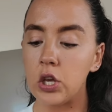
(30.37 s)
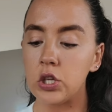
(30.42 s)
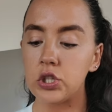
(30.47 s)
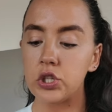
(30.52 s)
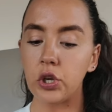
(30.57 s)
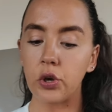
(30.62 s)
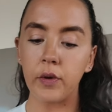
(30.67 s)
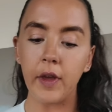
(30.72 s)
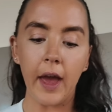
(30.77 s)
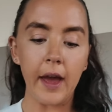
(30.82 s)

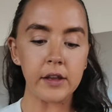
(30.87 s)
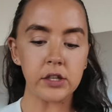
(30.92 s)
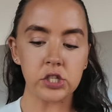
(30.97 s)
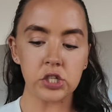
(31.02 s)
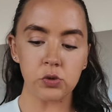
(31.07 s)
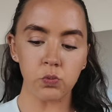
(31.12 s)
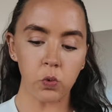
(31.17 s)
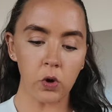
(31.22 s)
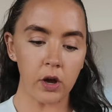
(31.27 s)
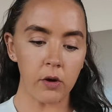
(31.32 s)
So yeah,
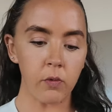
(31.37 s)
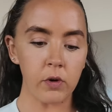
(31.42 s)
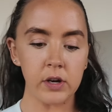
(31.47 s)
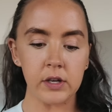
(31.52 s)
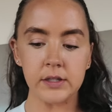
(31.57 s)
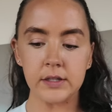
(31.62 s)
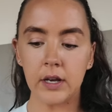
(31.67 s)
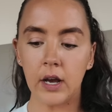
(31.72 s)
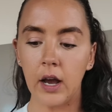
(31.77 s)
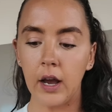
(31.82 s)
what I
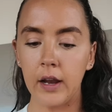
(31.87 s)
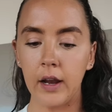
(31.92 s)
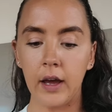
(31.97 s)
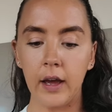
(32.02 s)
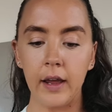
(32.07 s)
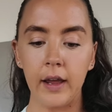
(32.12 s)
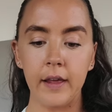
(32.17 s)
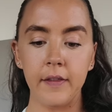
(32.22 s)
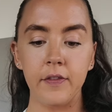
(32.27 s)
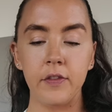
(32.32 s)
wanted to
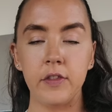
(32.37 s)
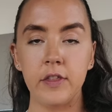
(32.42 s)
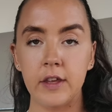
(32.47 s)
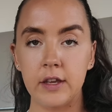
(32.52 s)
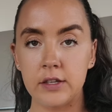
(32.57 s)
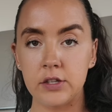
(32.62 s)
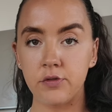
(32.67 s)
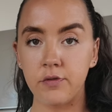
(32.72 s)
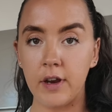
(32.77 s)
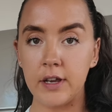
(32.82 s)
highlight in
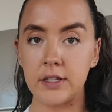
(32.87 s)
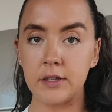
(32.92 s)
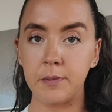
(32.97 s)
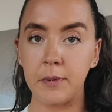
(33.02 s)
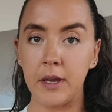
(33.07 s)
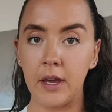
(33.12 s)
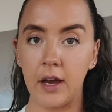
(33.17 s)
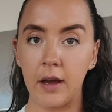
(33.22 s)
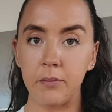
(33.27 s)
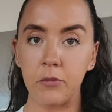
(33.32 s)
this
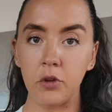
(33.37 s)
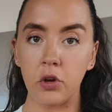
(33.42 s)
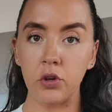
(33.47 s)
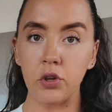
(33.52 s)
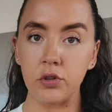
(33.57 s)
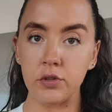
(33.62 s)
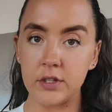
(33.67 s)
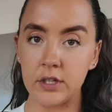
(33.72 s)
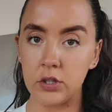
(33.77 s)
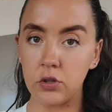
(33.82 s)
recipe, I'm not
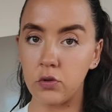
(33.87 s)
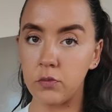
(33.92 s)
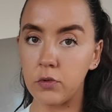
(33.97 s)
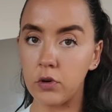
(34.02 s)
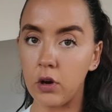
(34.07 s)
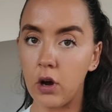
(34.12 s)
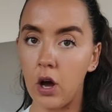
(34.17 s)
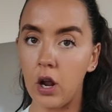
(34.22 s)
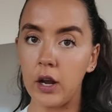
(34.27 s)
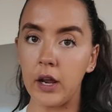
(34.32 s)
using normal
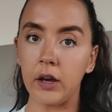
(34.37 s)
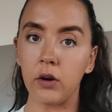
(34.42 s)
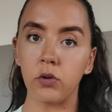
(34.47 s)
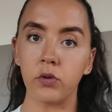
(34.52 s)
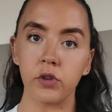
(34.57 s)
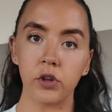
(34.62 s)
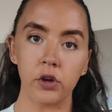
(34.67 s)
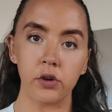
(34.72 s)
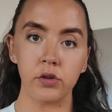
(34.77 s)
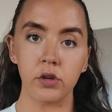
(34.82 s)
garlic,
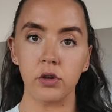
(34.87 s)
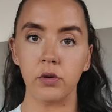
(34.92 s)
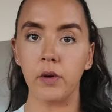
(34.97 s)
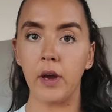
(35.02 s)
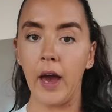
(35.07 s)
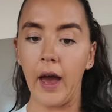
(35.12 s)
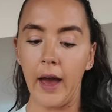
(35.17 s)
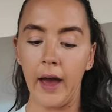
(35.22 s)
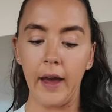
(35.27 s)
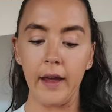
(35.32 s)
although you
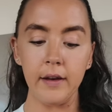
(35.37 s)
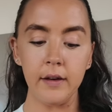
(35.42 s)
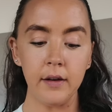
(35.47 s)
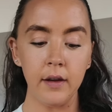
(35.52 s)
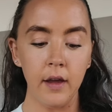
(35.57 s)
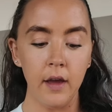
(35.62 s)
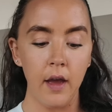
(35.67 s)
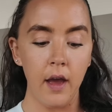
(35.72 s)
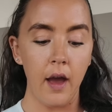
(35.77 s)
can.